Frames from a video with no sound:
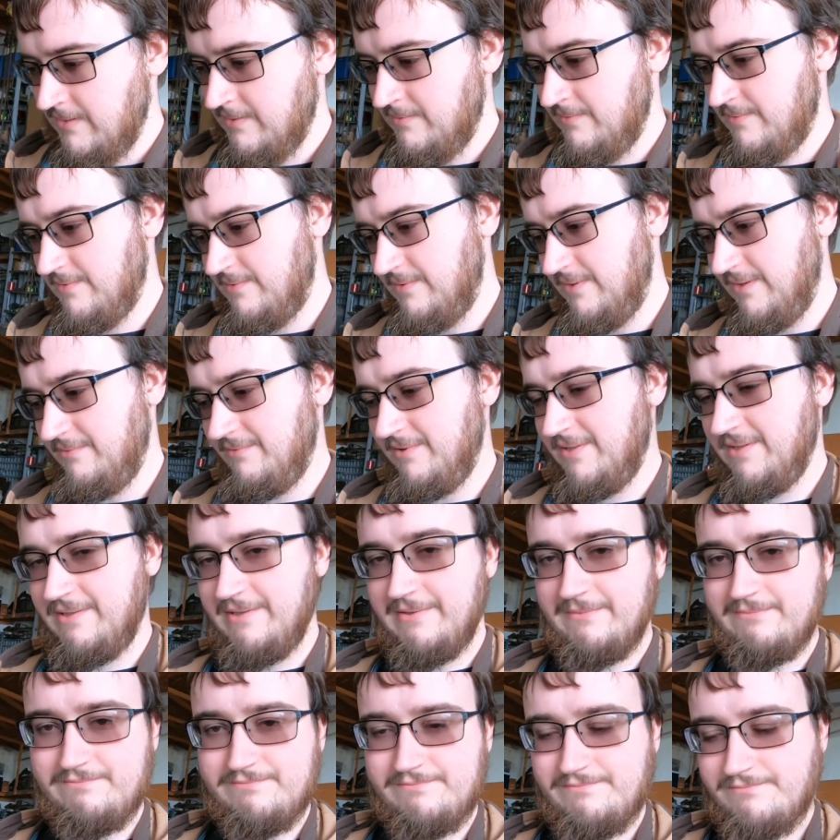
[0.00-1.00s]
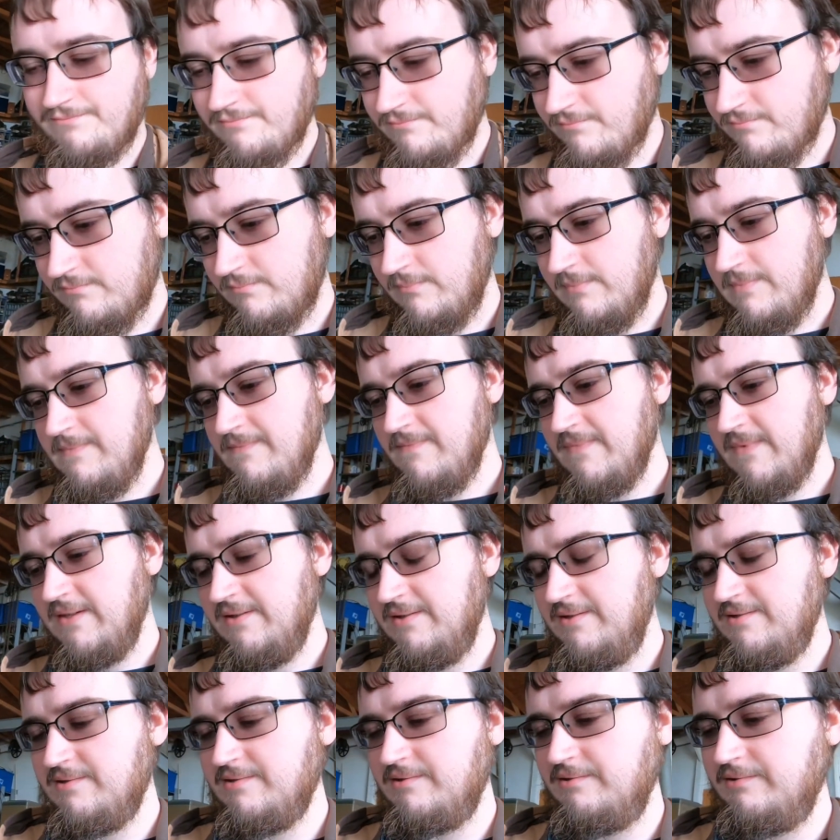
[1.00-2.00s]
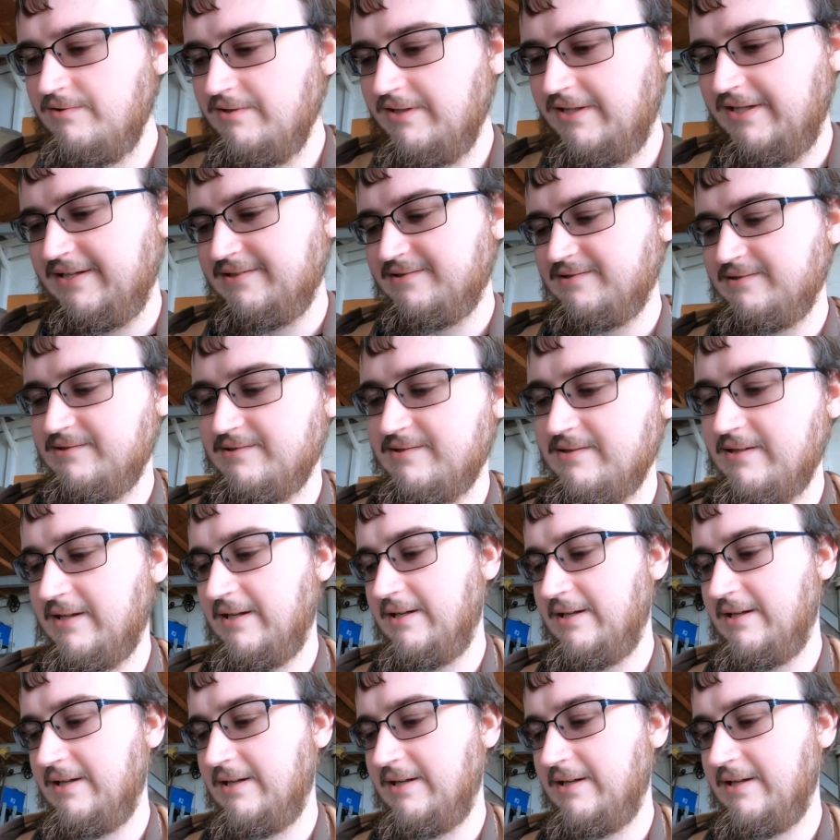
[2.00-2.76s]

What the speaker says: So anyway, though, these new glasses,